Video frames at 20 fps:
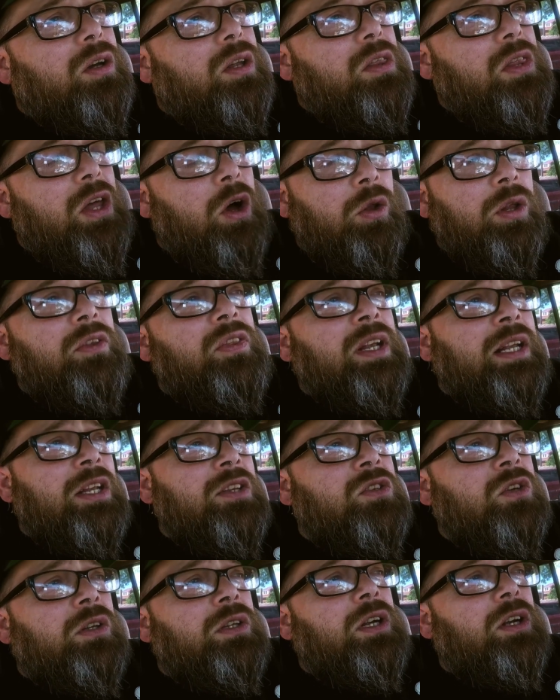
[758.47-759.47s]
the only thing
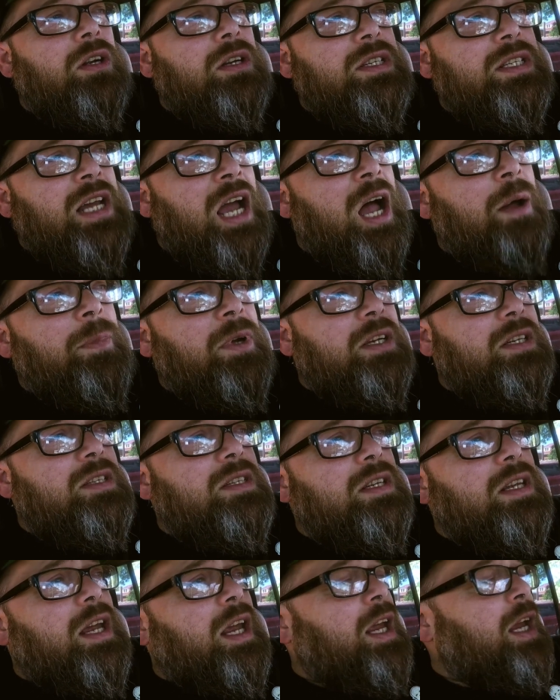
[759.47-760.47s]
that's on there is
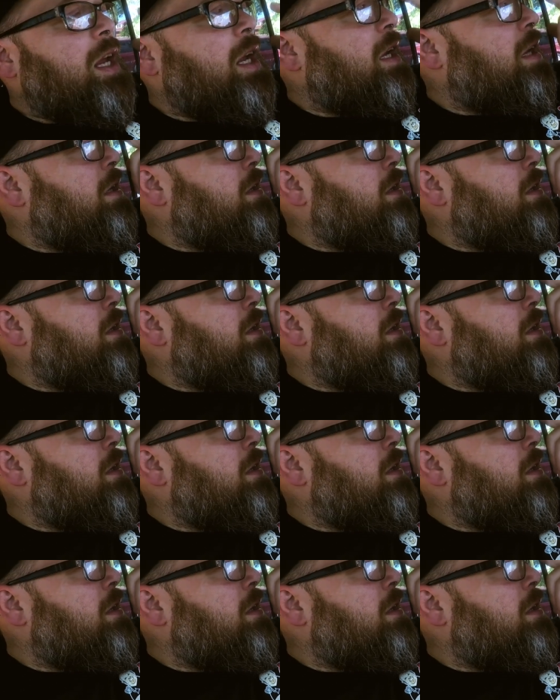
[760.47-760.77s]
comics and